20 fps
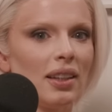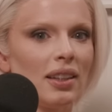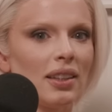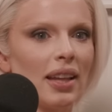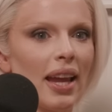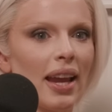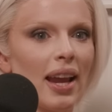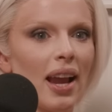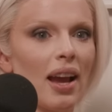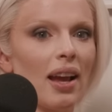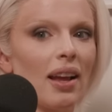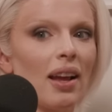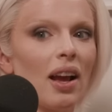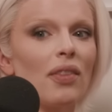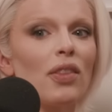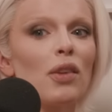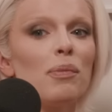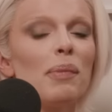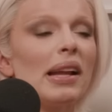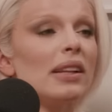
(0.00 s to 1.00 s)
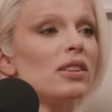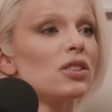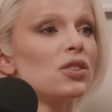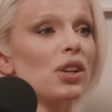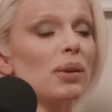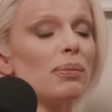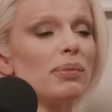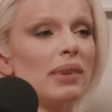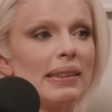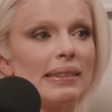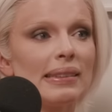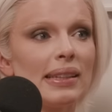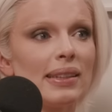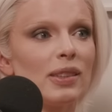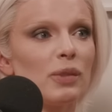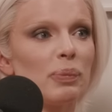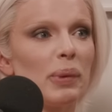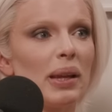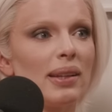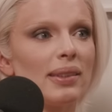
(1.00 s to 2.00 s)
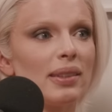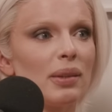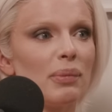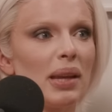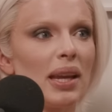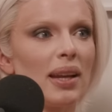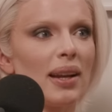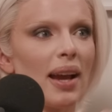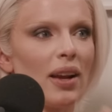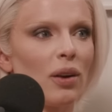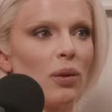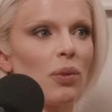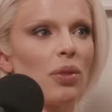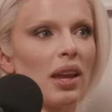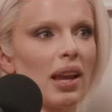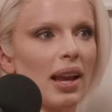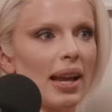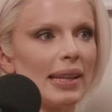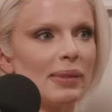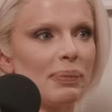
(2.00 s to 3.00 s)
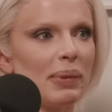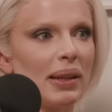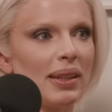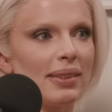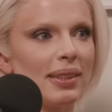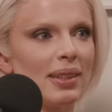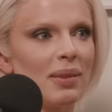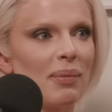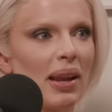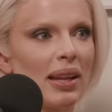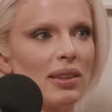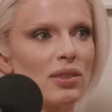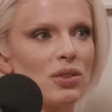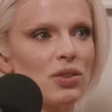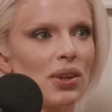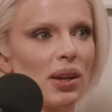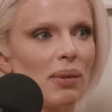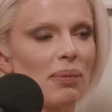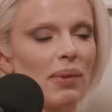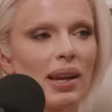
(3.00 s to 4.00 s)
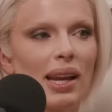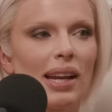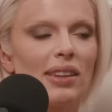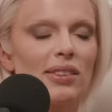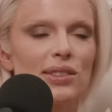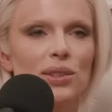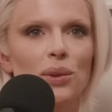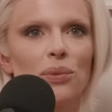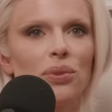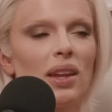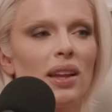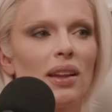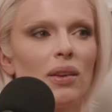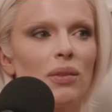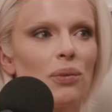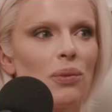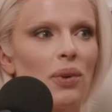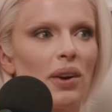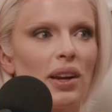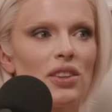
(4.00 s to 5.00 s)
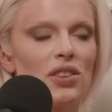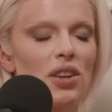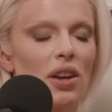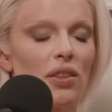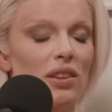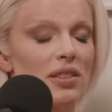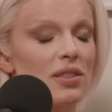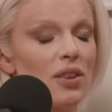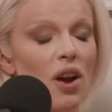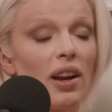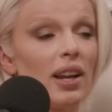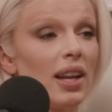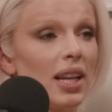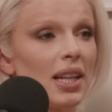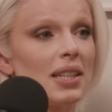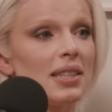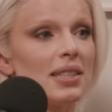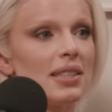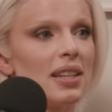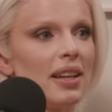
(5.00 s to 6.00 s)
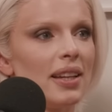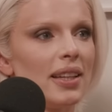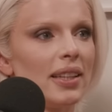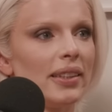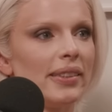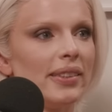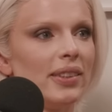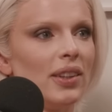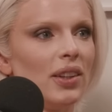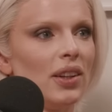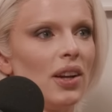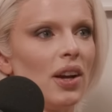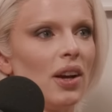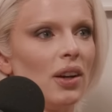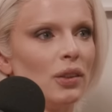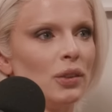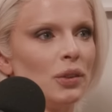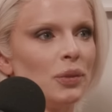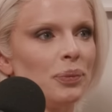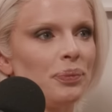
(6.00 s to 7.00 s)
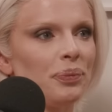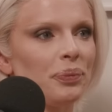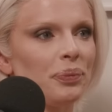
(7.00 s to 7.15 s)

like uh, the mainstream doesn't speak to me and i don't think i speak to the mainstream like i just don't think we're each other's audiences you know but